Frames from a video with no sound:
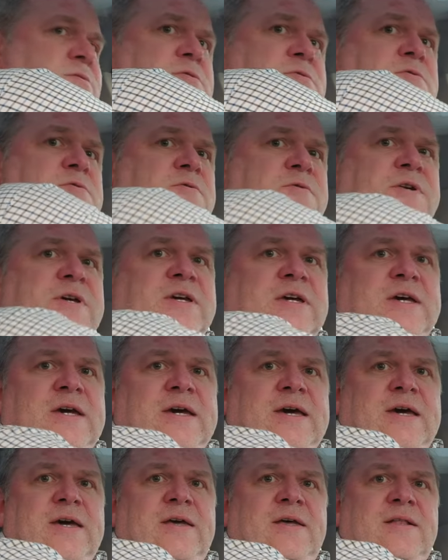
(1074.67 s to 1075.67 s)

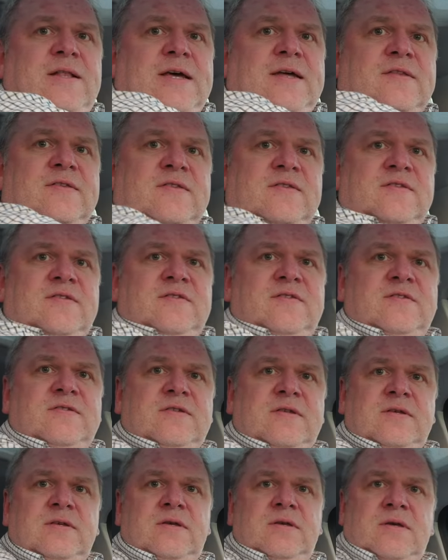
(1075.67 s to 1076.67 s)
Okay,
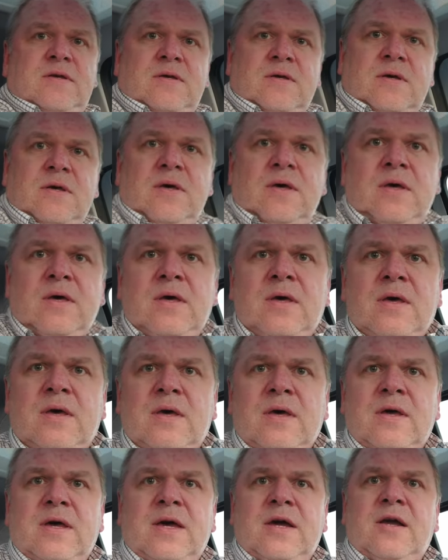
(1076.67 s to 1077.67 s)
let's
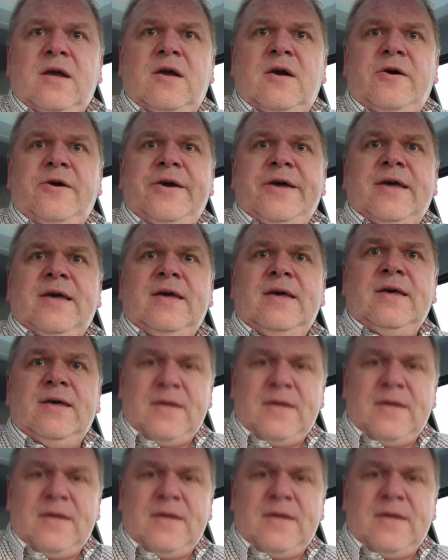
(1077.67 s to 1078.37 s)
get going.